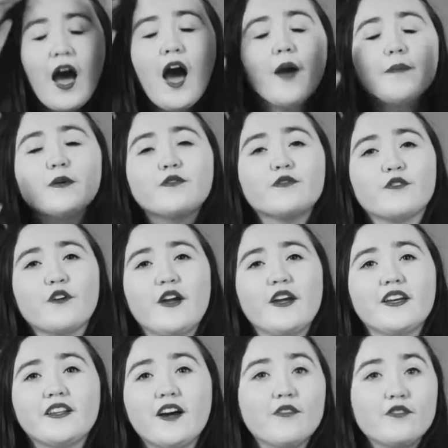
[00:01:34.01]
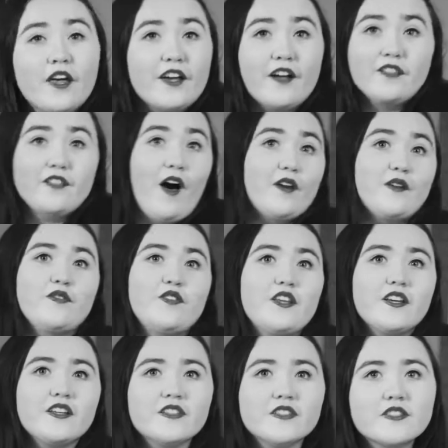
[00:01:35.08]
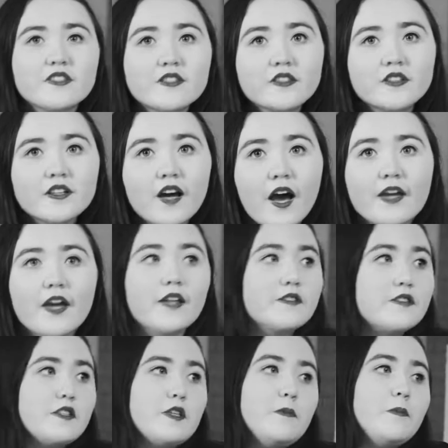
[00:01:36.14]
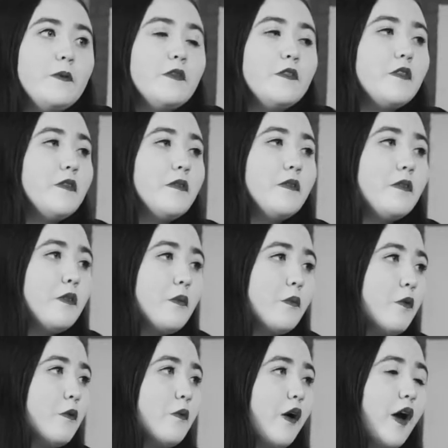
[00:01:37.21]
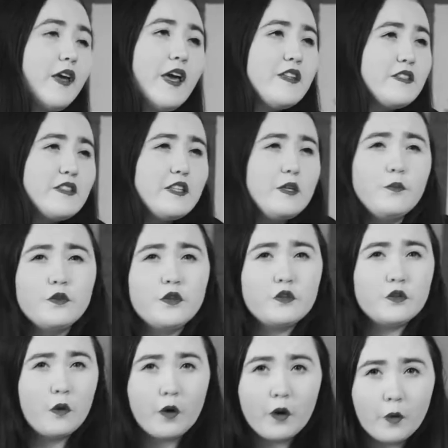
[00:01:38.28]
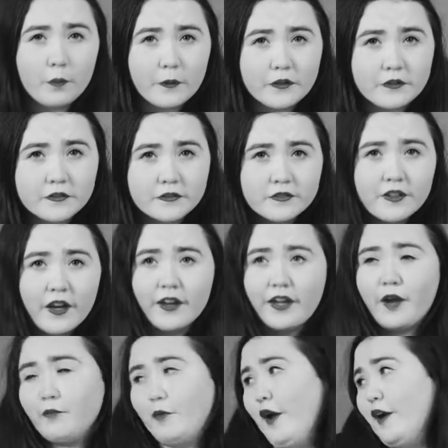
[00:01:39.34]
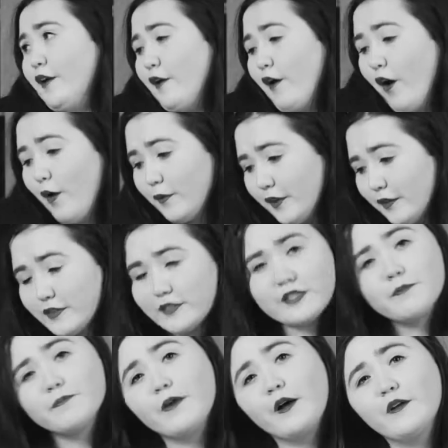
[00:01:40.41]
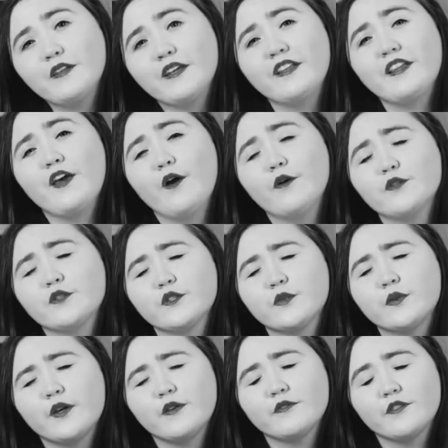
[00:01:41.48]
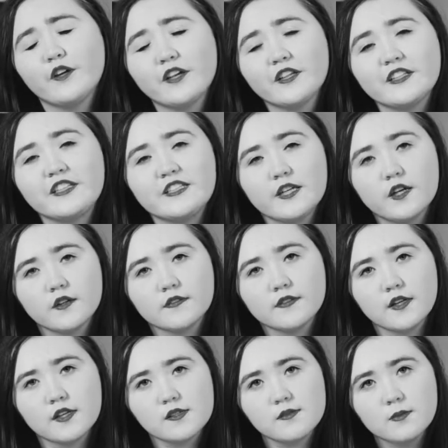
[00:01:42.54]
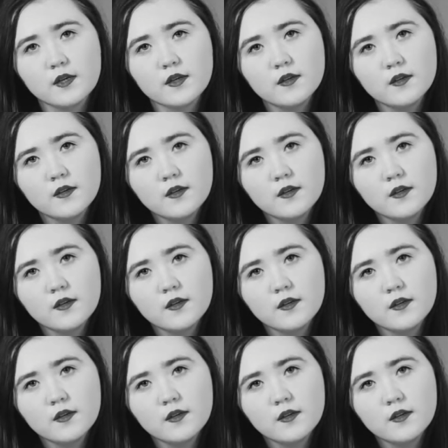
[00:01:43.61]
I'm afraid of like a lot of things. I can't sleep in the room, I can't sleep with the door open. I can't ride in a car without a seatbelt, and the ocean quite frankly terrifies me.